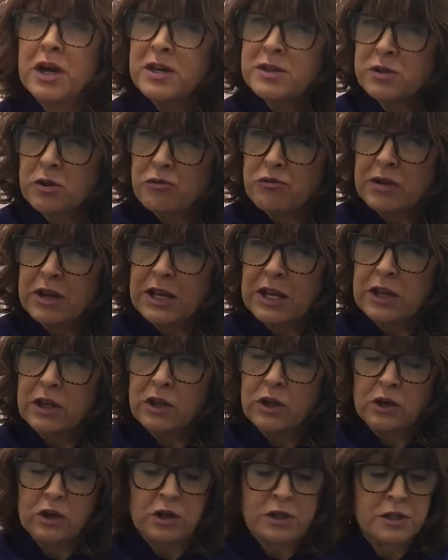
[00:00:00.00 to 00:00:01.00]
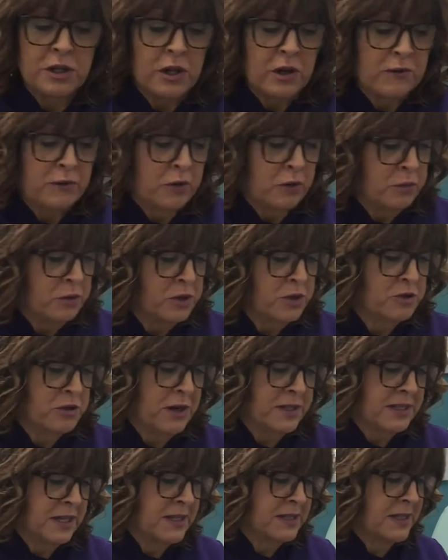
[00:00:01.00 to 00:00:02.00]
So really good foot
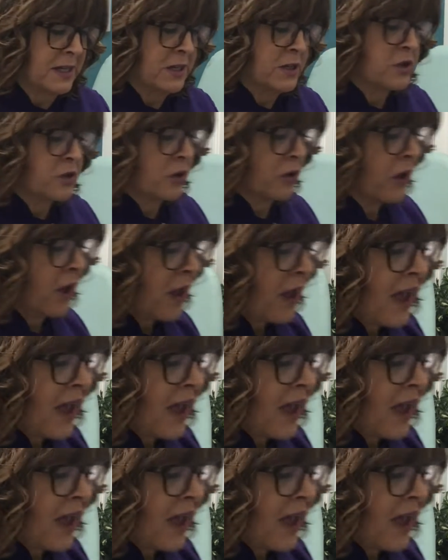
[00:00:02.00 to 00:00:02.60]
moisturiser, essential.